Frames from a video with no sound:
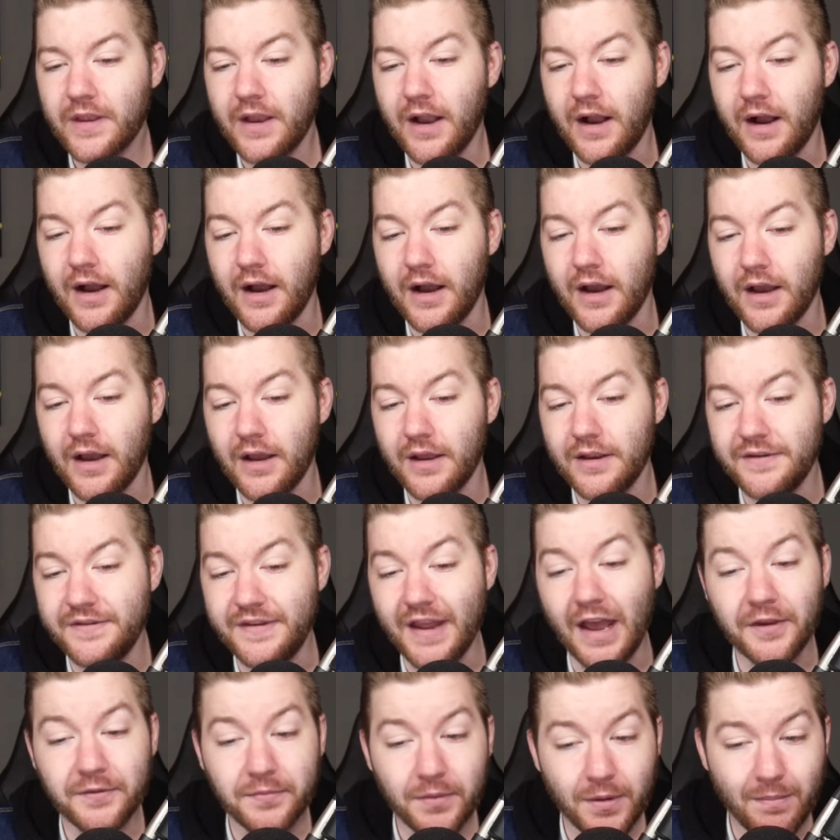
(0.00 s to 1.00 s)
Uh,
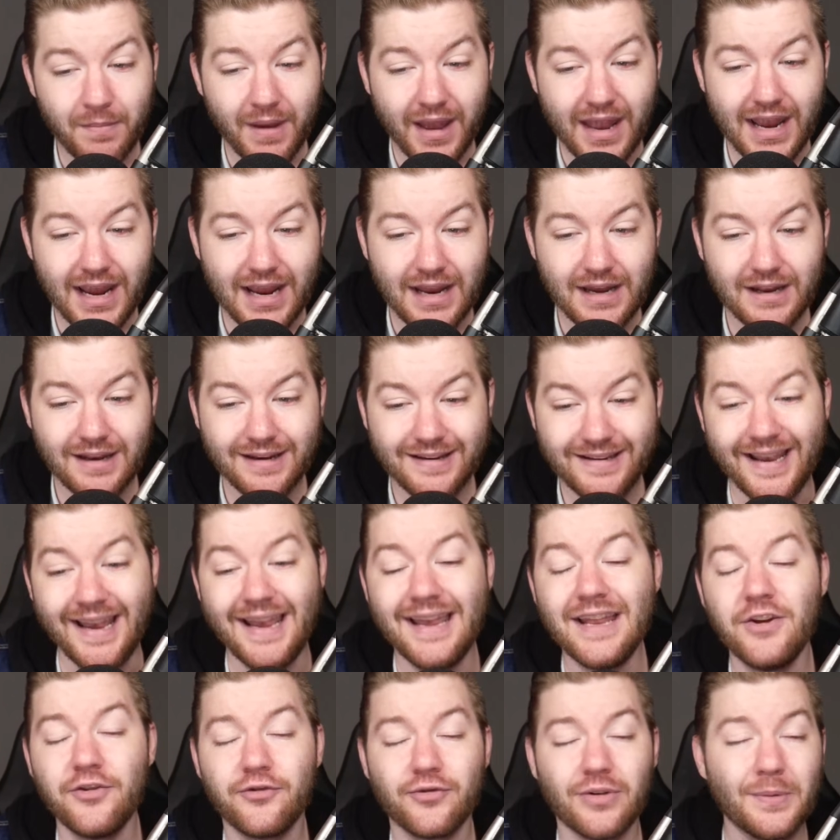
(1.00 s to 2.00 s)
Desmond Bane,
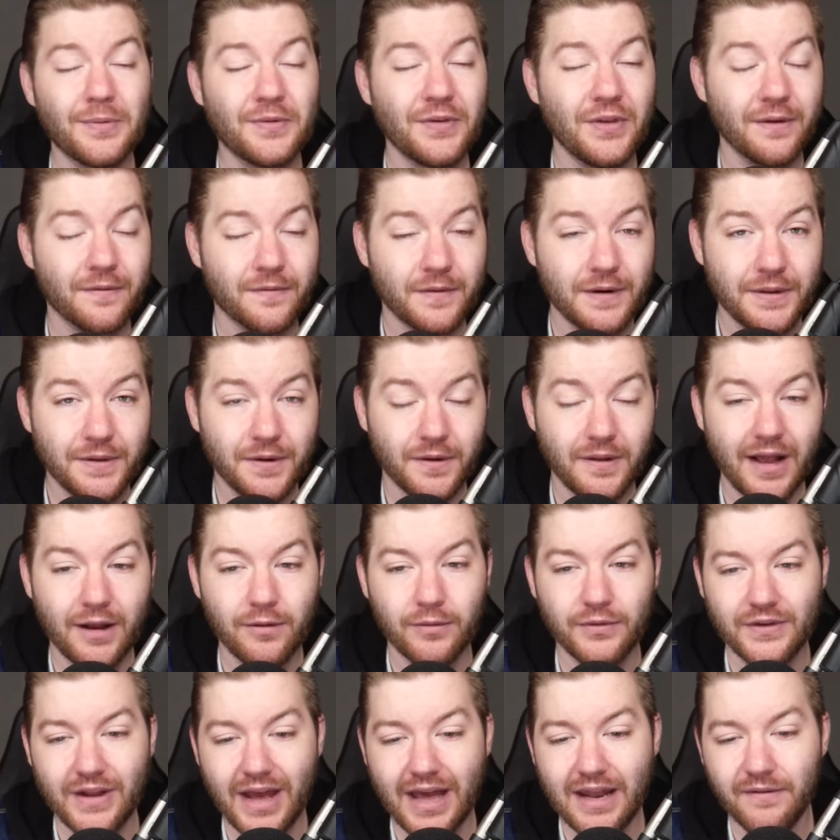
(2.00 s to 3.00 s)
10 trips to the free throw line
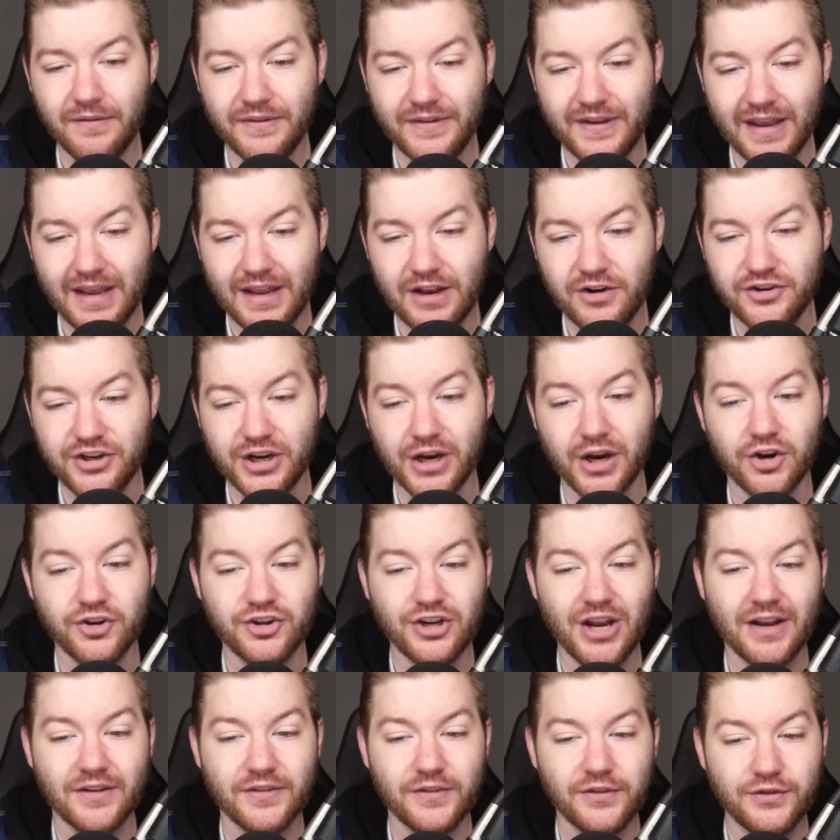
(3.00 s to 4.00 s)
was 9 of 10. Jaren
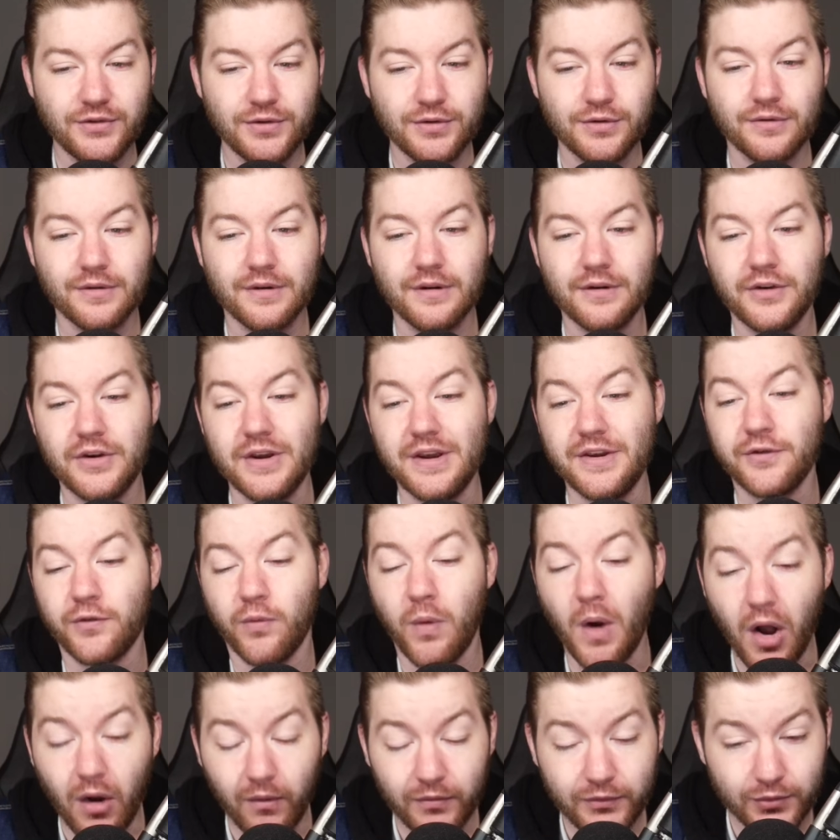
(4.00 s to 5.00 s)
Jackson Jr.,
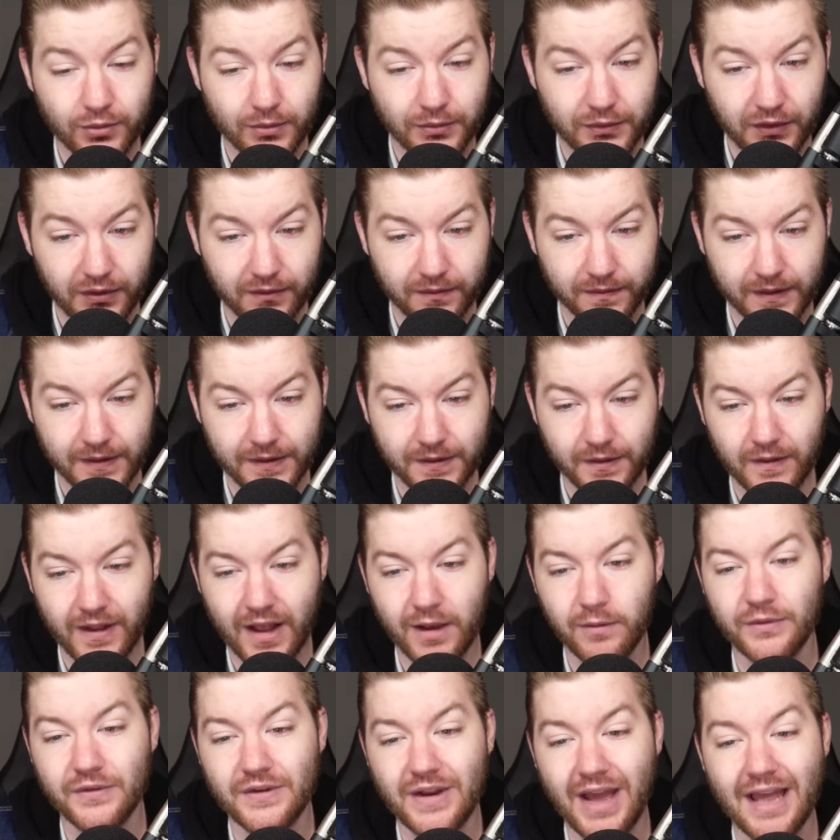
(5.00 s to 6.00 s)
12 trips to the free throw
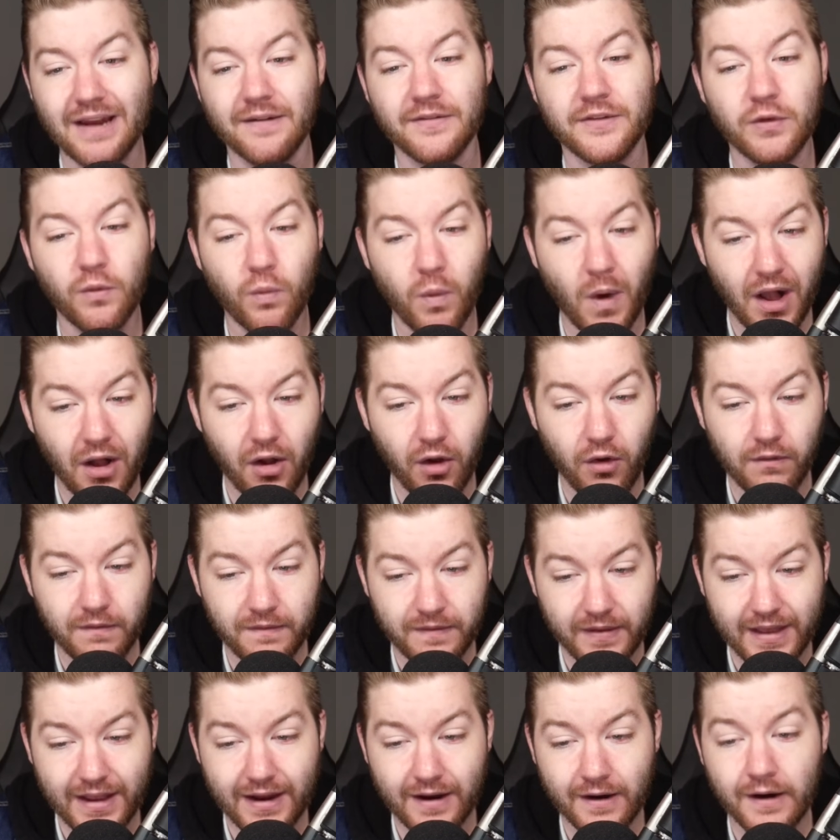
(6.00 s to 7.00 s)
line was 9 of 12
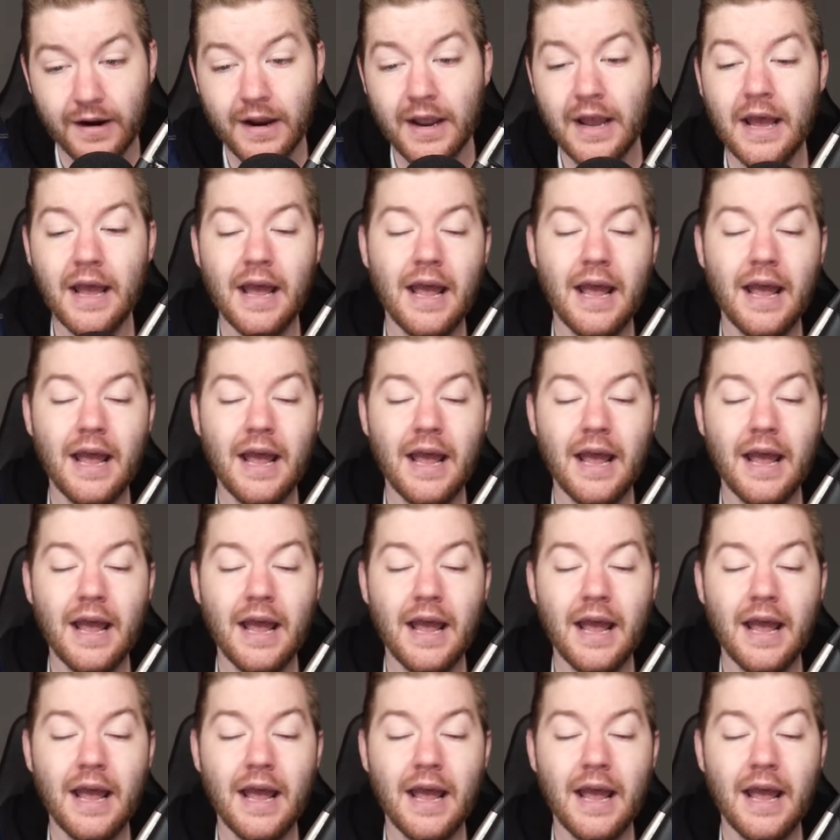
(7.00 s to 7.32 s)
there.